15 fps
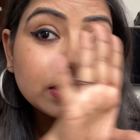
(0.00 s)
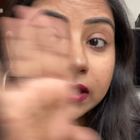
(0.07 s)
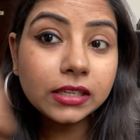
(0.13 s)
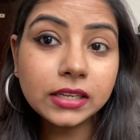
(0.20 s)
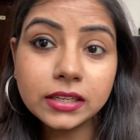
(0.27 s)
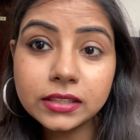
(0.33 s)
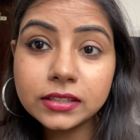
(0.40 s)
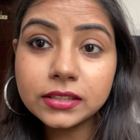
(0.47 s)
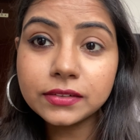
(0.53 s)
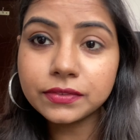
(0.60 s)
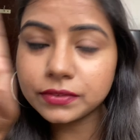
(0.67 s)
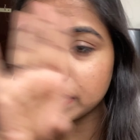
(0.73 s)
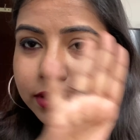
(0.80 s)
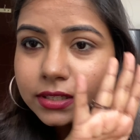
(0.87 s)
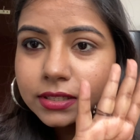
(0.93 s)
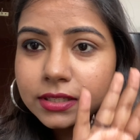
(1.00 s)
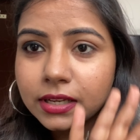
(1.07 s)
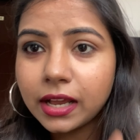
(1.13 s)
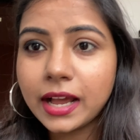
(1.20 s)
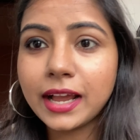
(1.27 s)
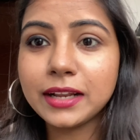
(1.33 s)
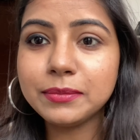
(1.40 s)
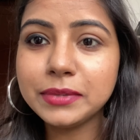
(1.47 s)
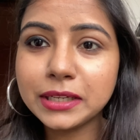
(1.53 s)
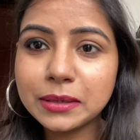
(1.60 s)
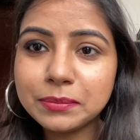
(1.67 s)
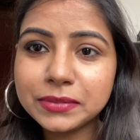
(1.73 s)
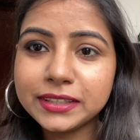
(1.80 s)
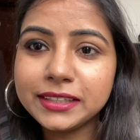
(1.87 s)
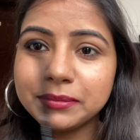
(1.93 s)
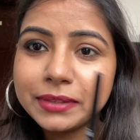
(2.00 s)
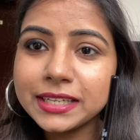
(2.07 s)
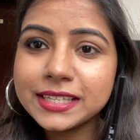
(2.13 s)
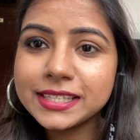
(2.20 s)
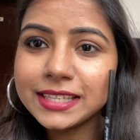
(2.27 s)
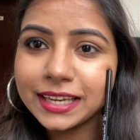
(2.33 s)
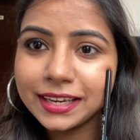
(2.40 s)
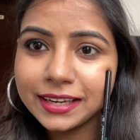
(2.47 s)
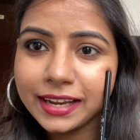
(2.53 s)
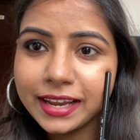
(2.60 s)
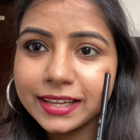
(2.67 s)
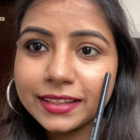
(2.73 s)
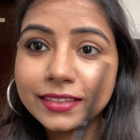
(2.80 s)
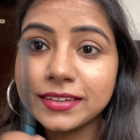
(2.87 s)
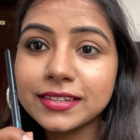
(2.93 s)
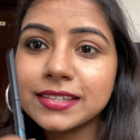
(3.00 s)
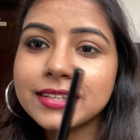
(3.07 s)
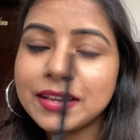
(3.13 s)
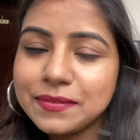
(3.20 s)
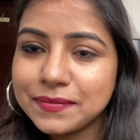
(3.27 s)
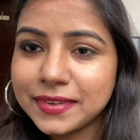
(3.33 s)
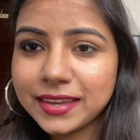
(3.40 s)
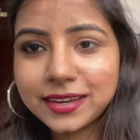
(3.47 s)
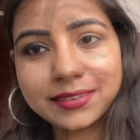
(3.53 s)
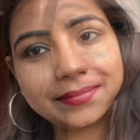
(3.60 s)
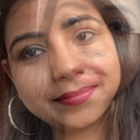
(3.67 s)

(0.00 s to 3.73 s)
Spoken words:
See the difference? I'll be completing my second eye the same day.